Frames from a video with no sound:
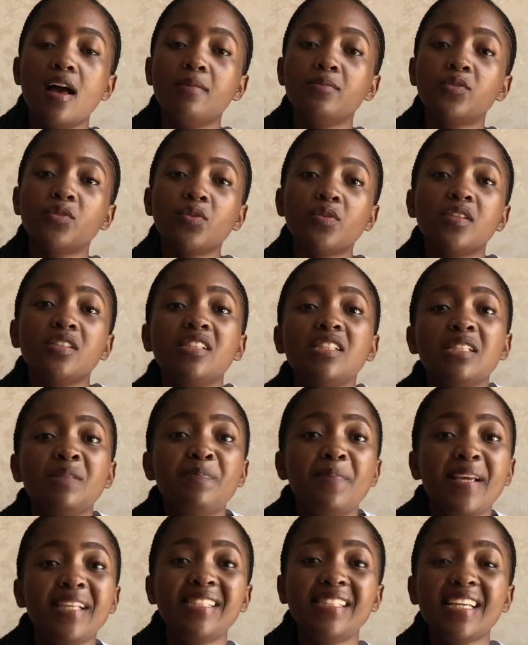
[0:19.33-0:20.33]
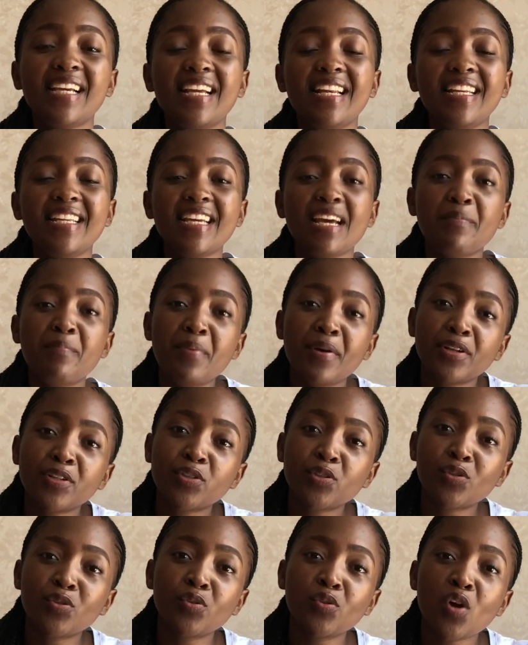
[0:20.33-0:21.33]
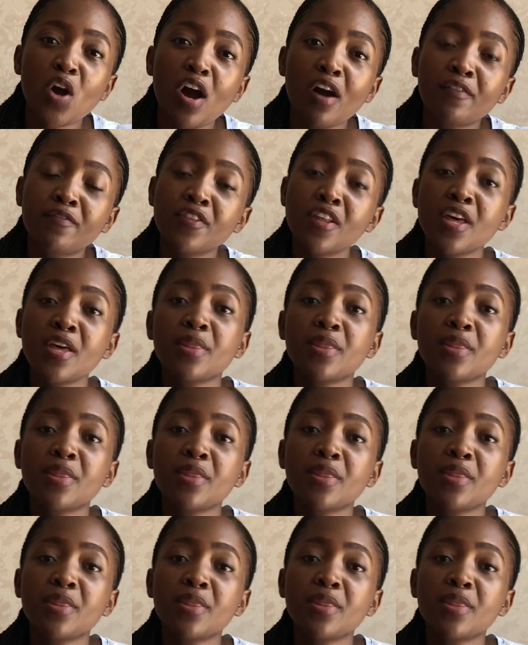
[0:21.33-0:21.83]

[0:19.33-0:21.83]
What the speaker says: So this is basically a part 2 of